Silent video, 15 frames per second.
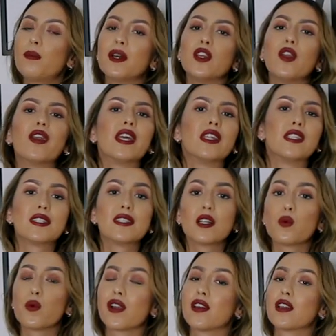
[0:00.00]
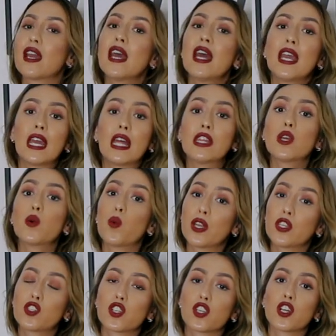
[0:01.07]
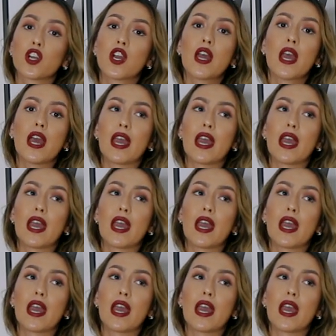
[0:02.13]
but you can still wear it in the winter